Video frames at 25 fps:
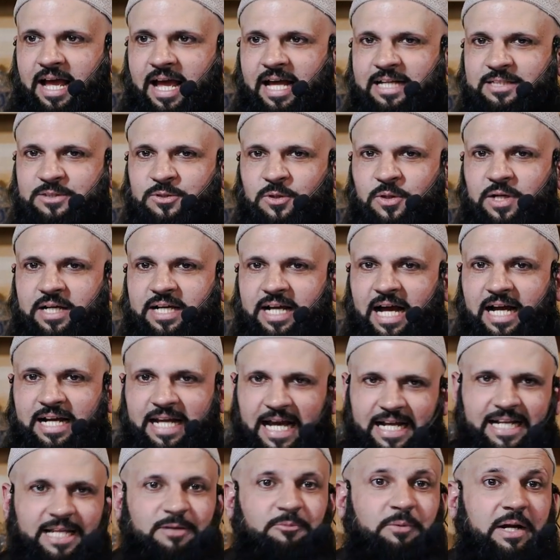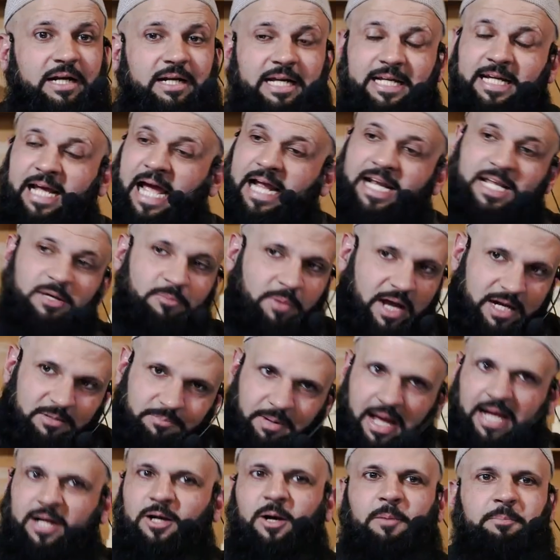And so again, he went, he, and he went
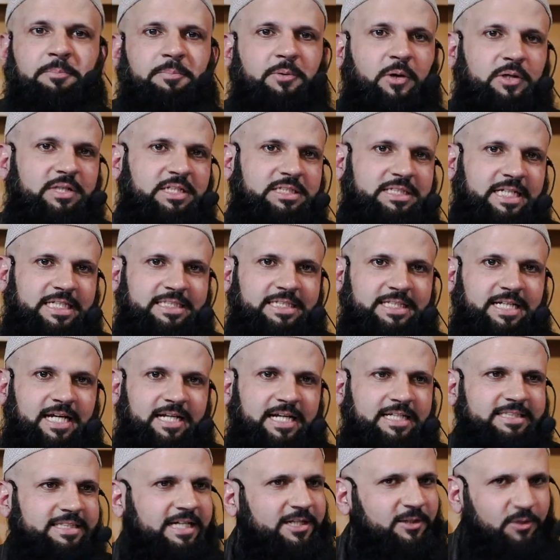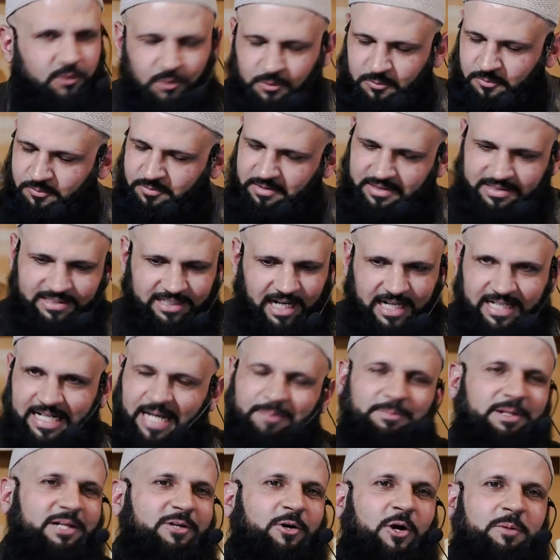back up on the stage again. He said, "Look,
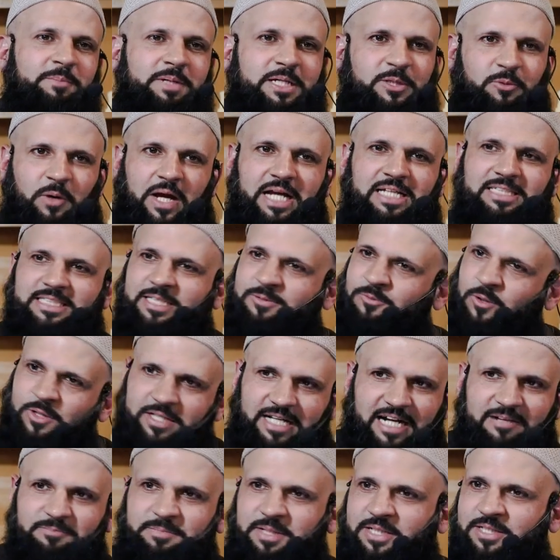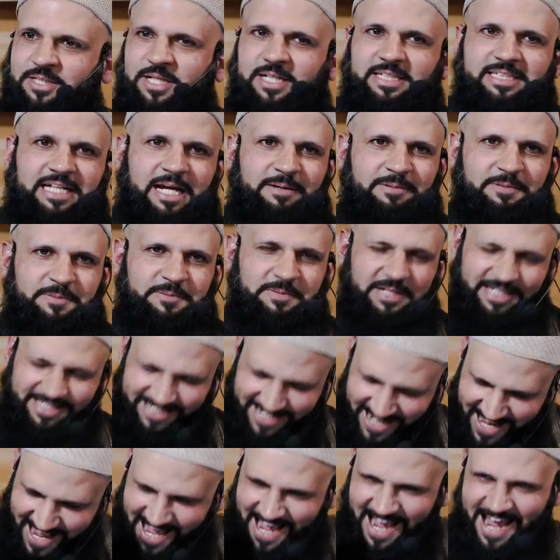devil got me twice. He won't get me a third time." He was like,
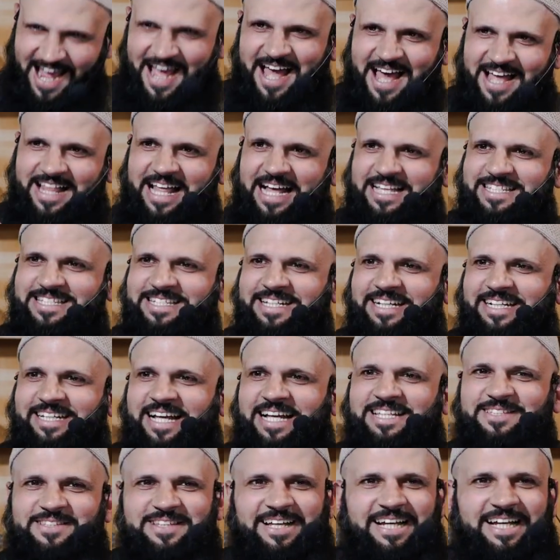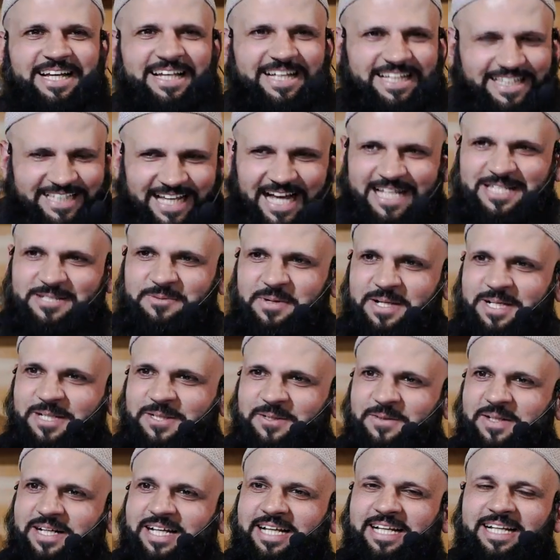"Yeah, that's it. That's that's the way to
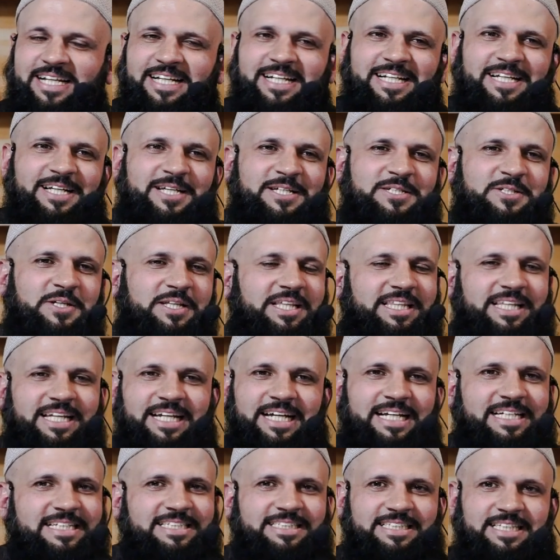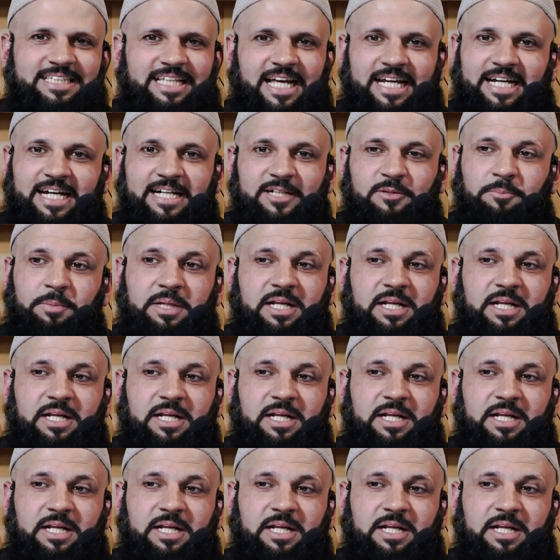do it." So the thing is, they can.